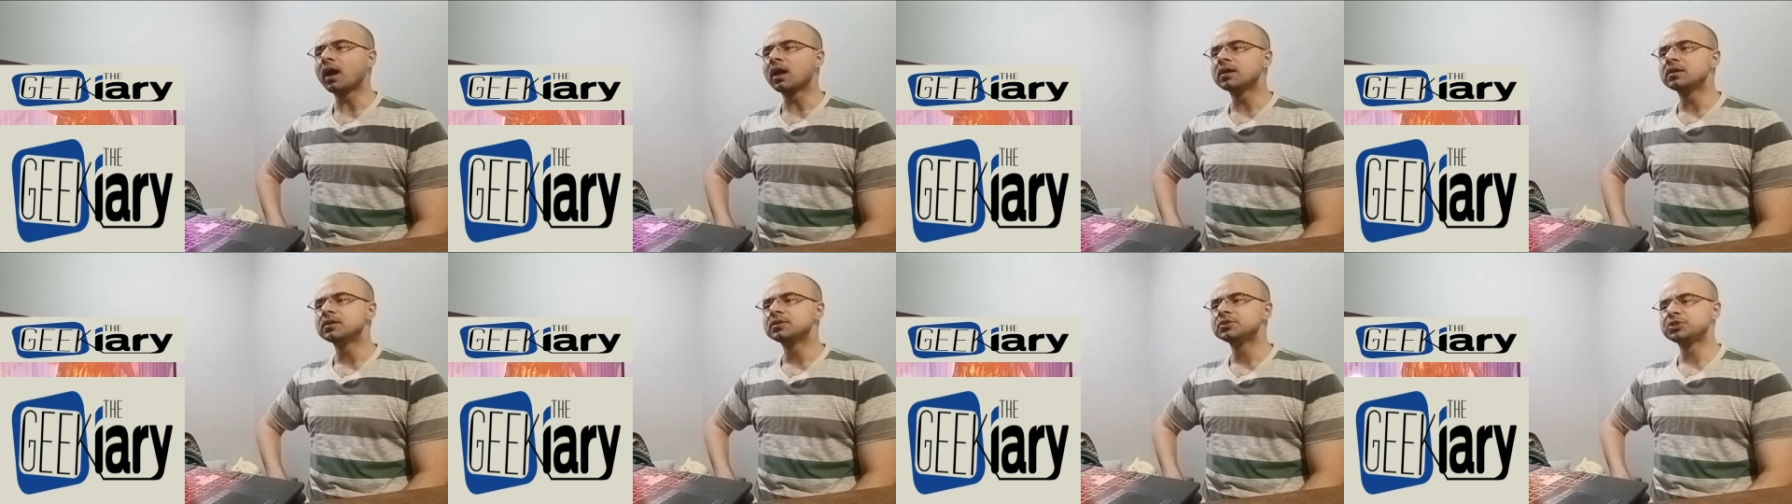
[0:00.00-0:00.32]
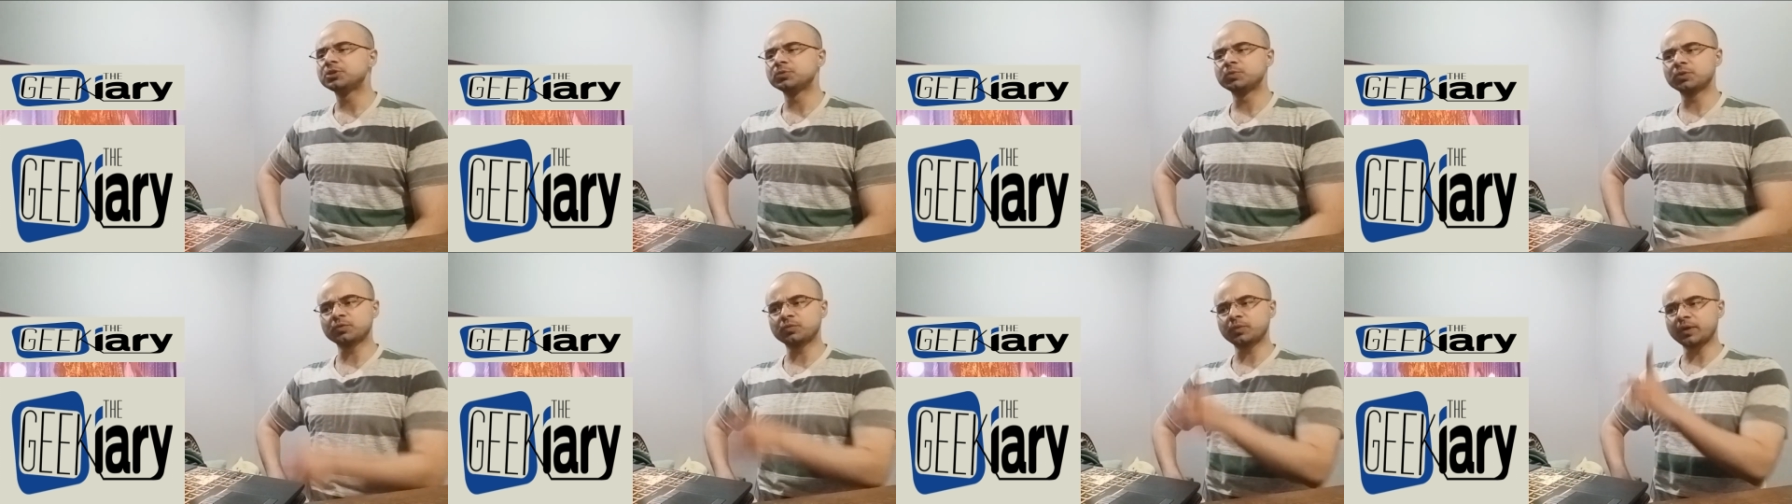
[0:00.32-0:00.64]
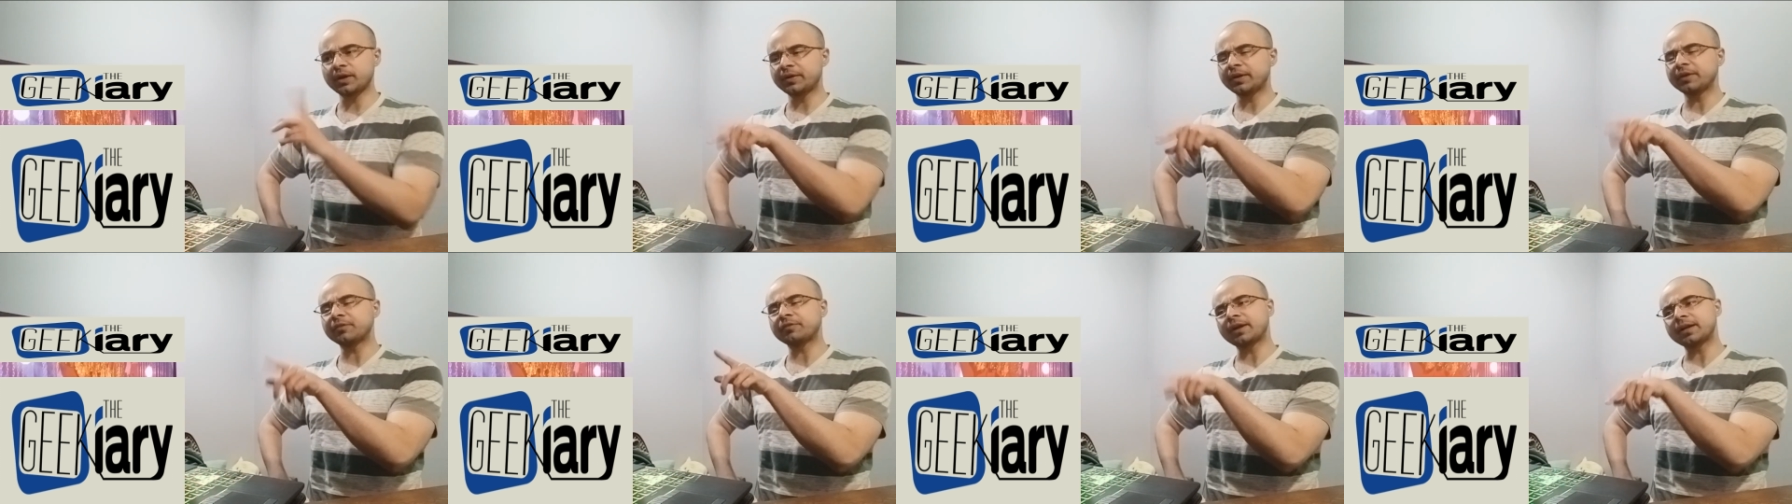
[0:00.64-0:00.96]
She was
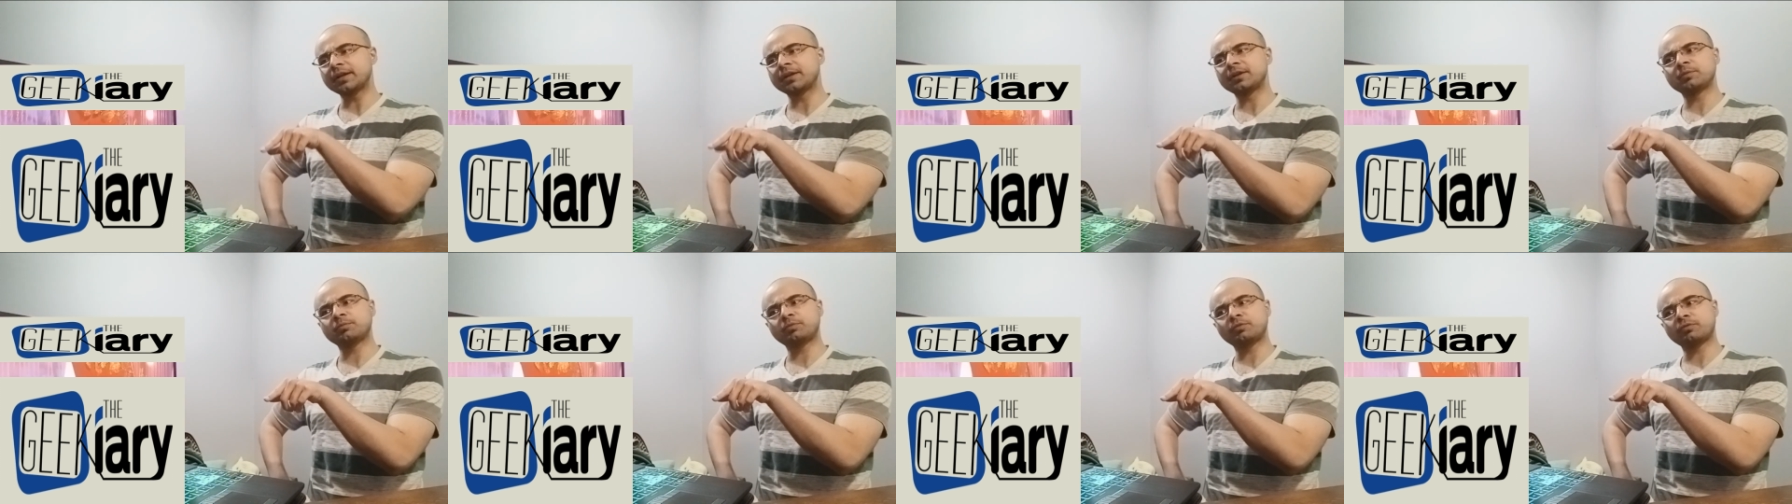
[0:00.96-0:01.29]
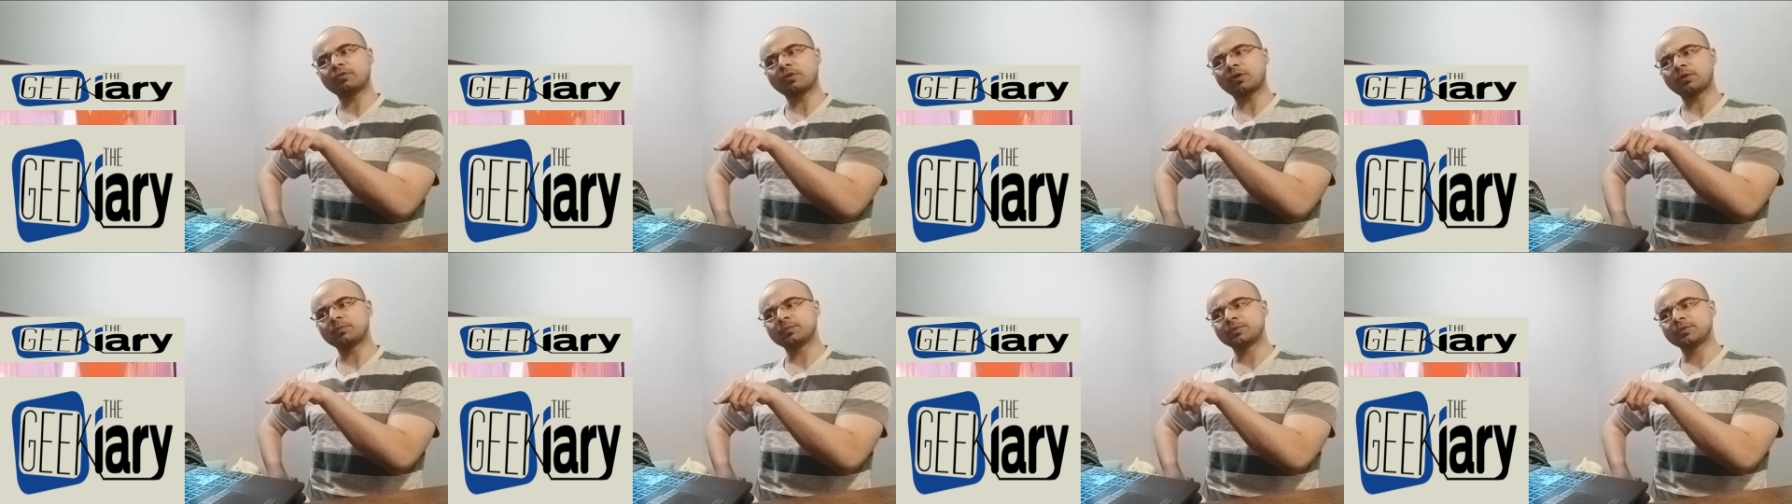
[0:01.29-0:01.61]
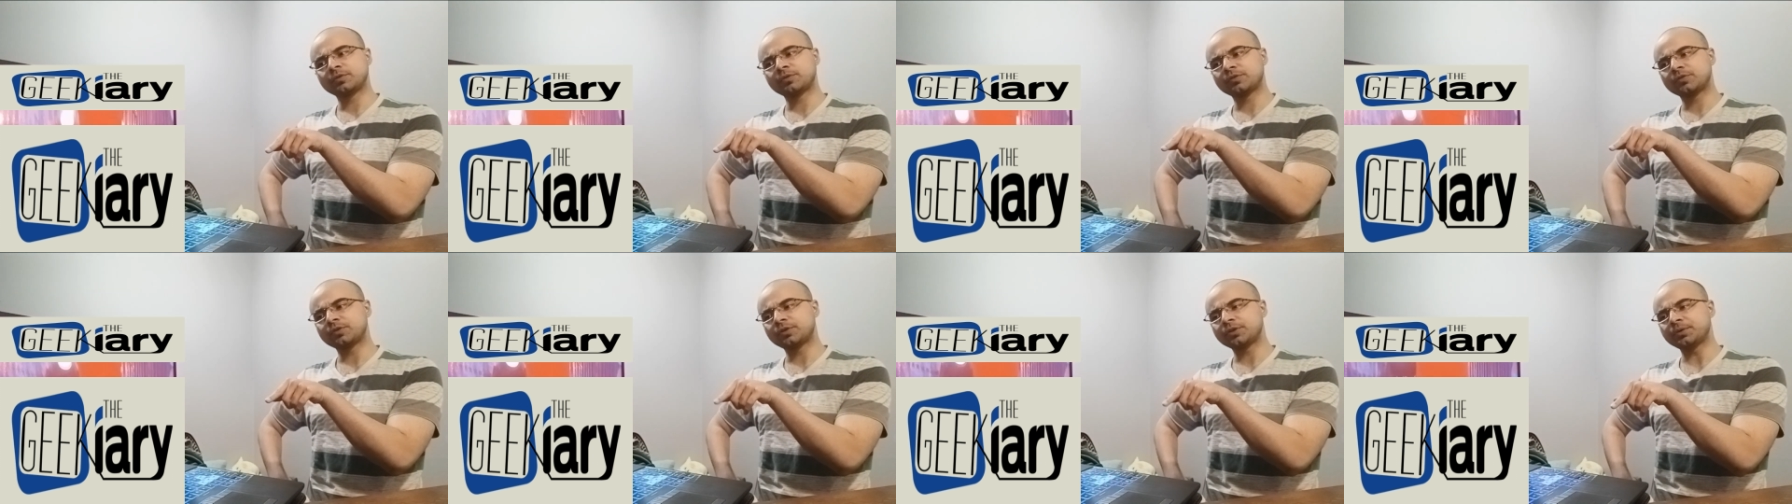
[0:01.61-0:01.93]
wearing red in the
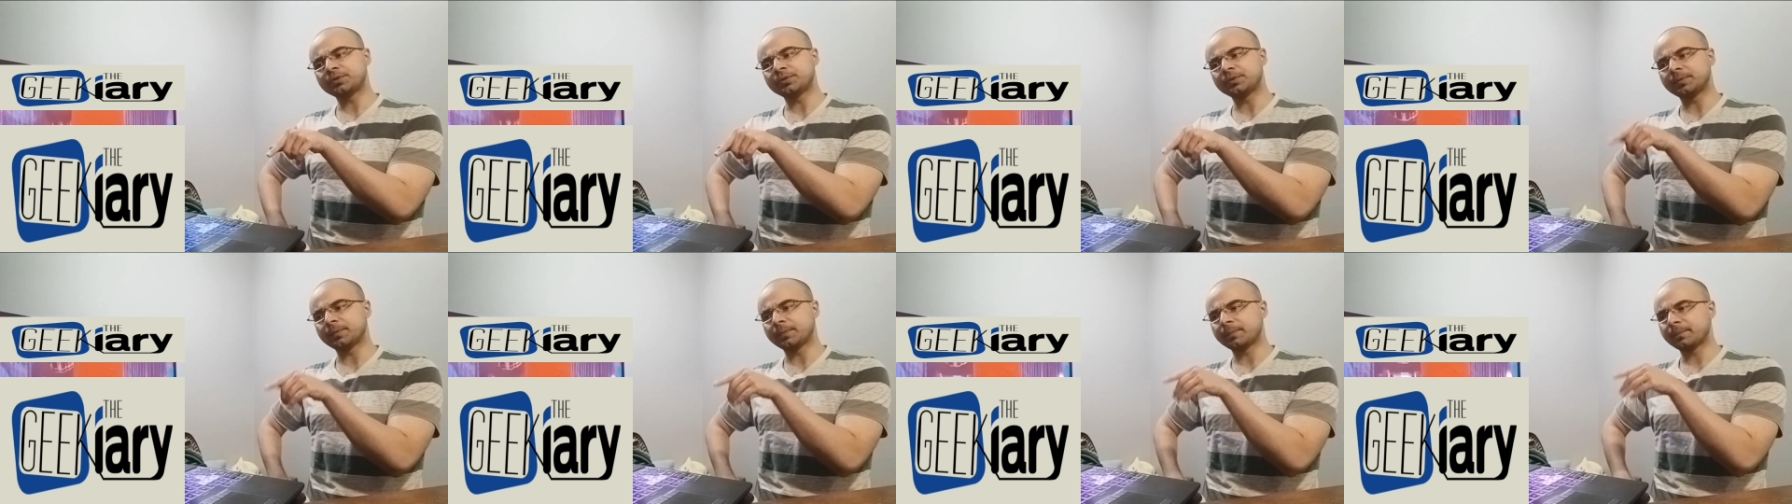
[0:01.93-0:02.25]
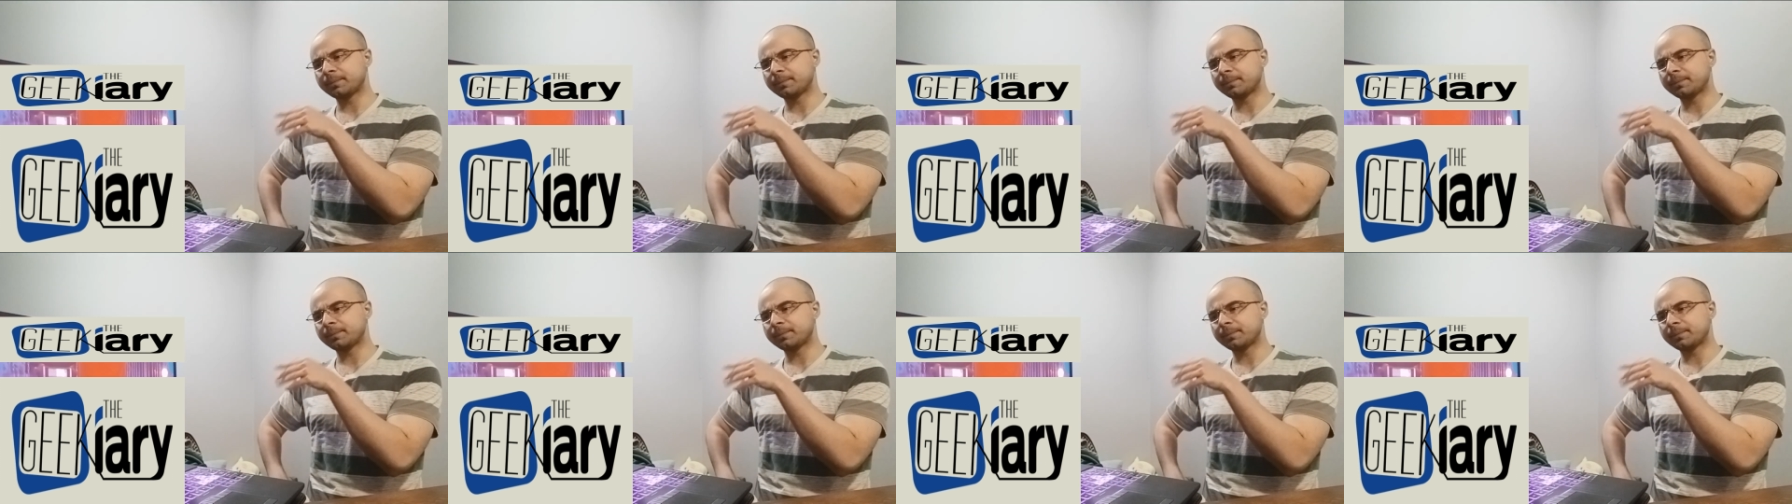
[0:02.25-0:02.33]
performance too.